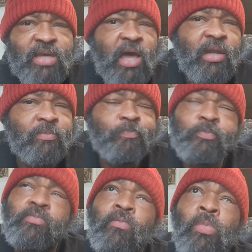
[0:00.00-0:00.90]
salad.
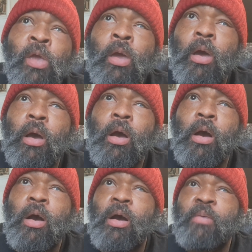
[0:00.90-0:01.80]

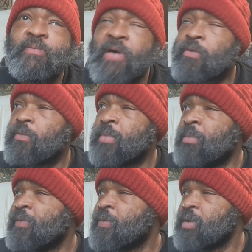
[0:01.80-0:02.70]
If I
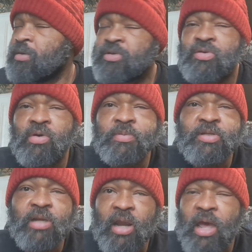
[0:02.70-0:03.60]
remember from the description,